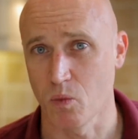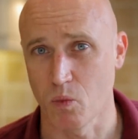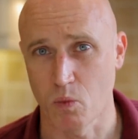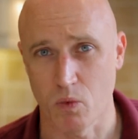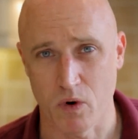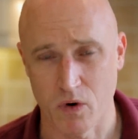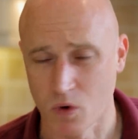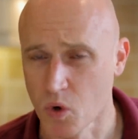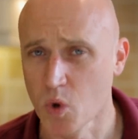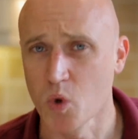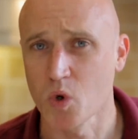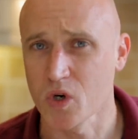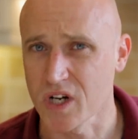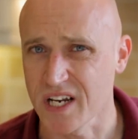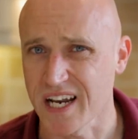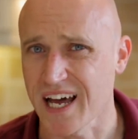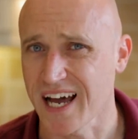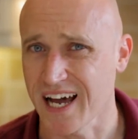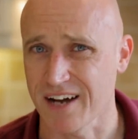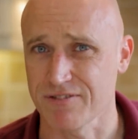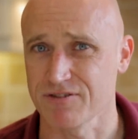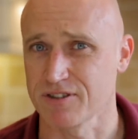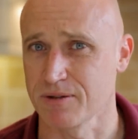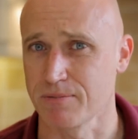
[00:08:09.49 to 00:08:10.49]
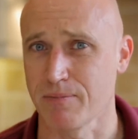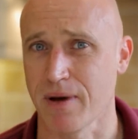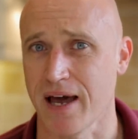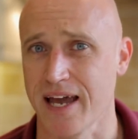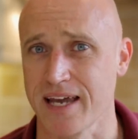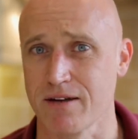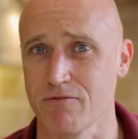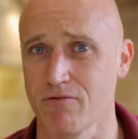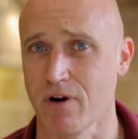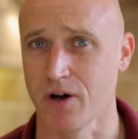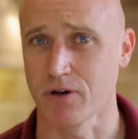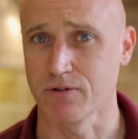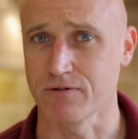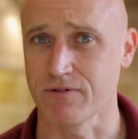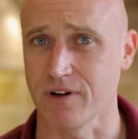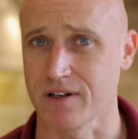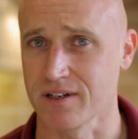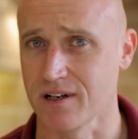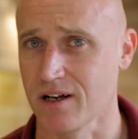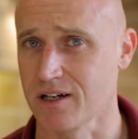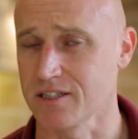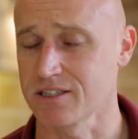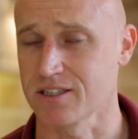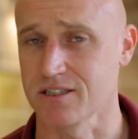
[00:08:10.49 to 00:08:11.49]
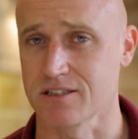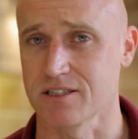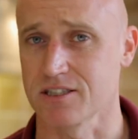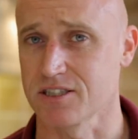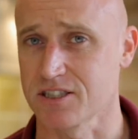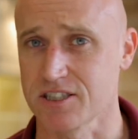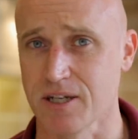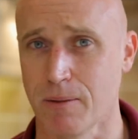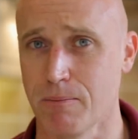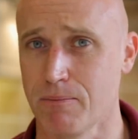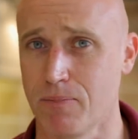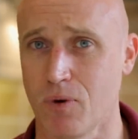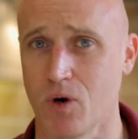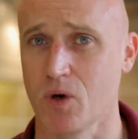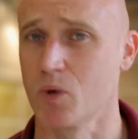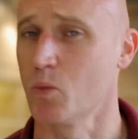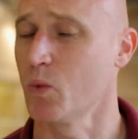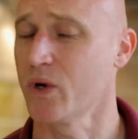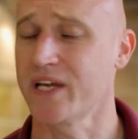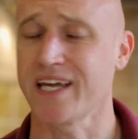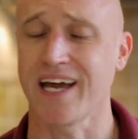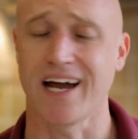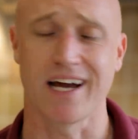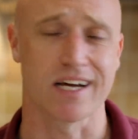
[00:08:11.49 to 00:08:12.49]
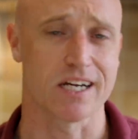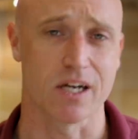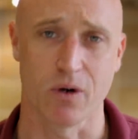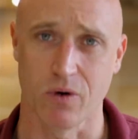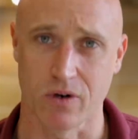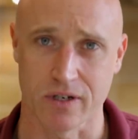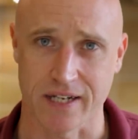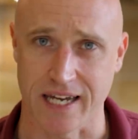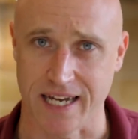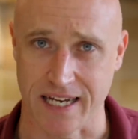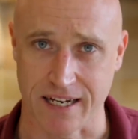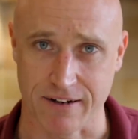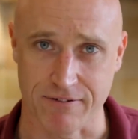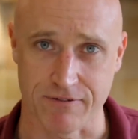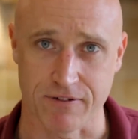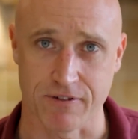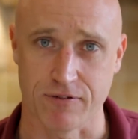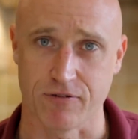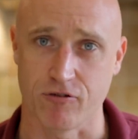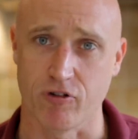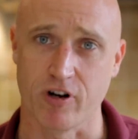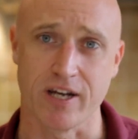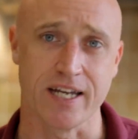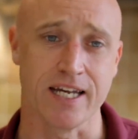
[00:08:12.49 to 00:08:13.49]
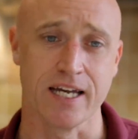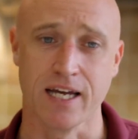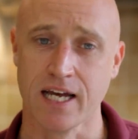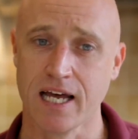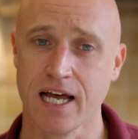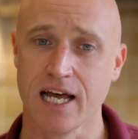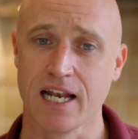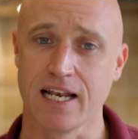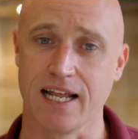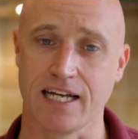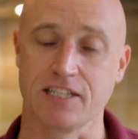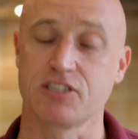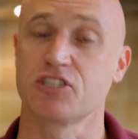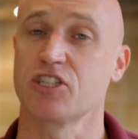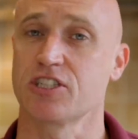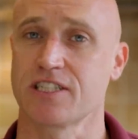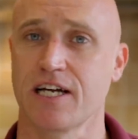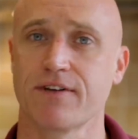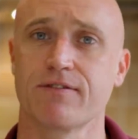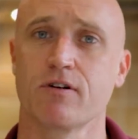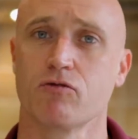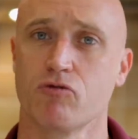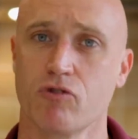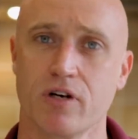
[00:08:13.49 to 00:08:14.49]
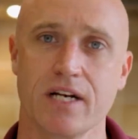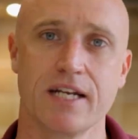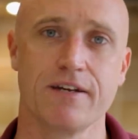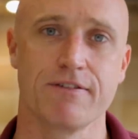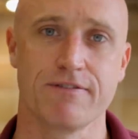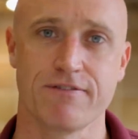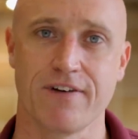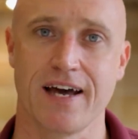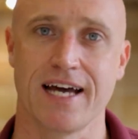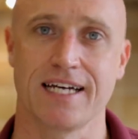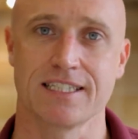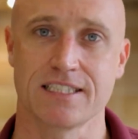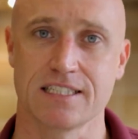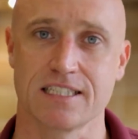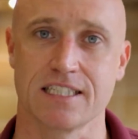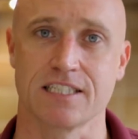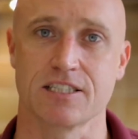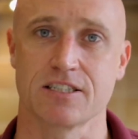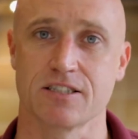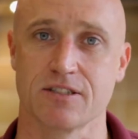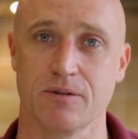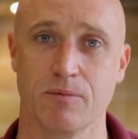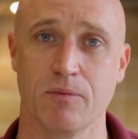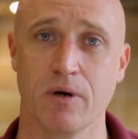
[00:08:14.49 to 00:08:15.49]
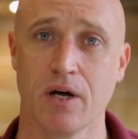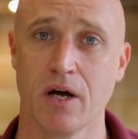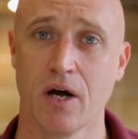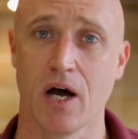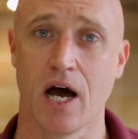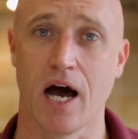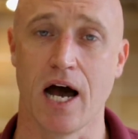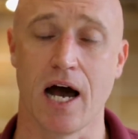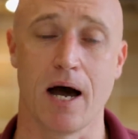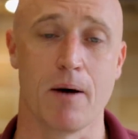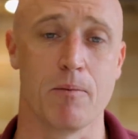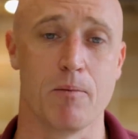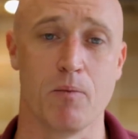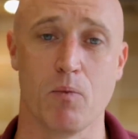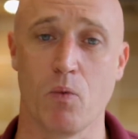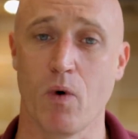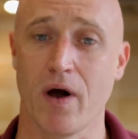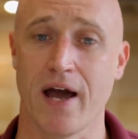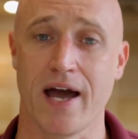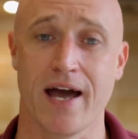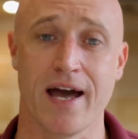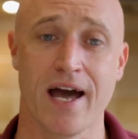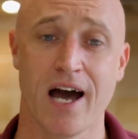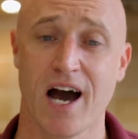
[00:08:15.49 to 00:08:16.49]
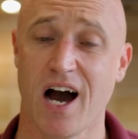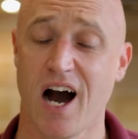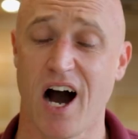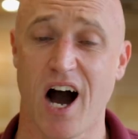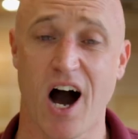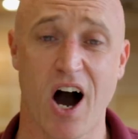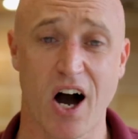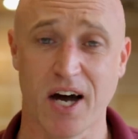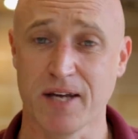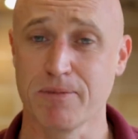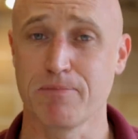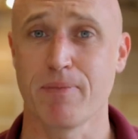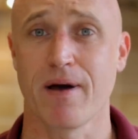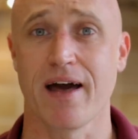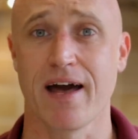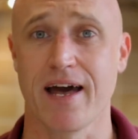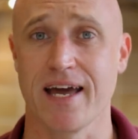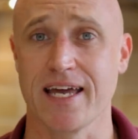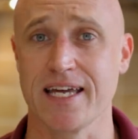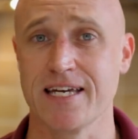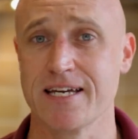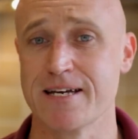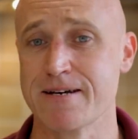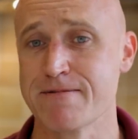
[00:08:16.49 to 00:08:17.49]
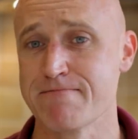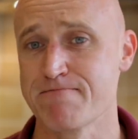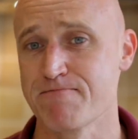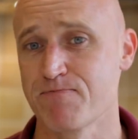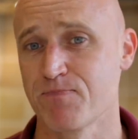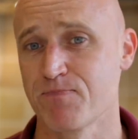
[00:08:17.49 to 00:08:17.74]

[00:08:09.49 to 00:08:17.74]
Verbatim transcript: we're all going to have to pay road fund license at some point. We can't go on getting it for free. Let's just have a really fair system um, where I pay